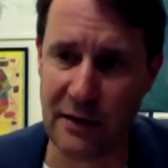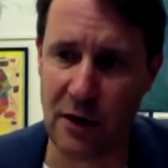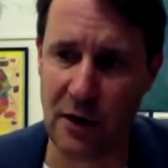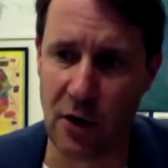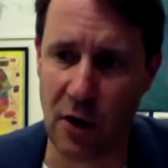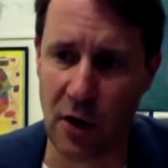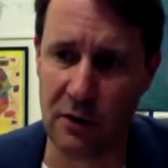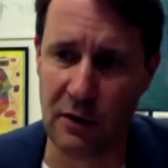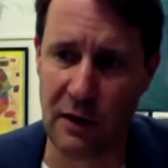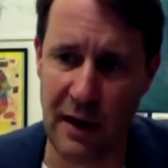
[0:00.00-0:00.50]
a
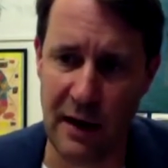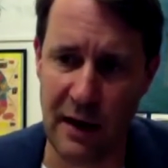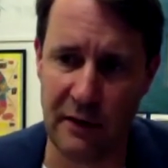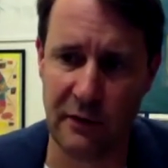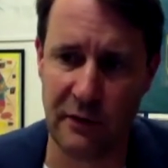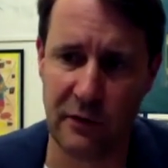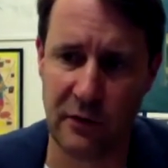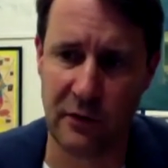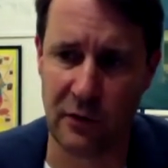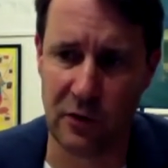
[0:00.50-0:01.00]
lot
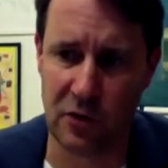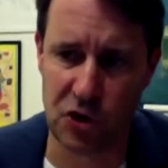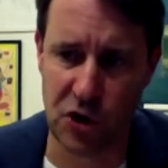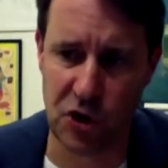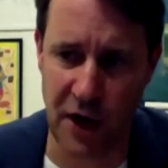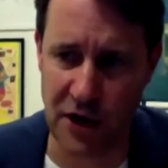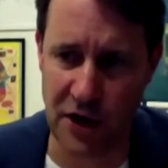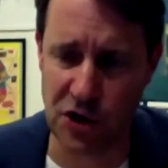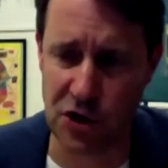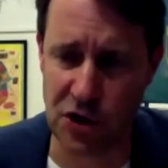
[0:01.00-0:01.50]
has
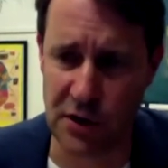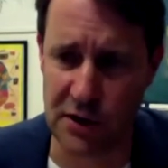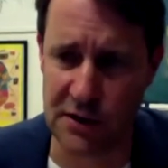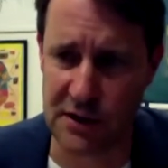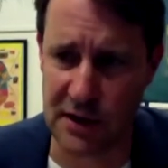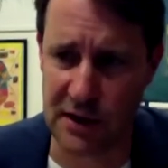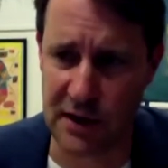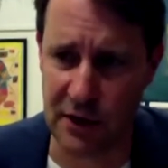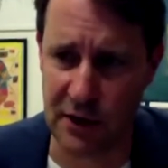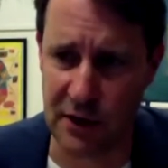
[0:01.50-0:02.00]
changed in
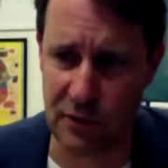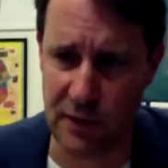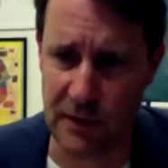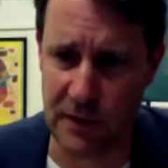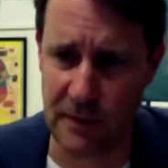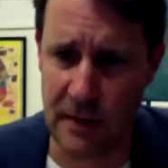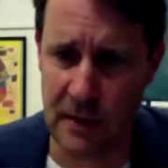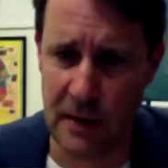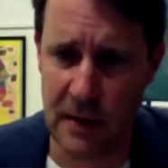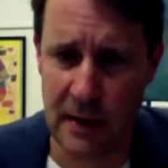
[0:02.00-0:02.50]
the country.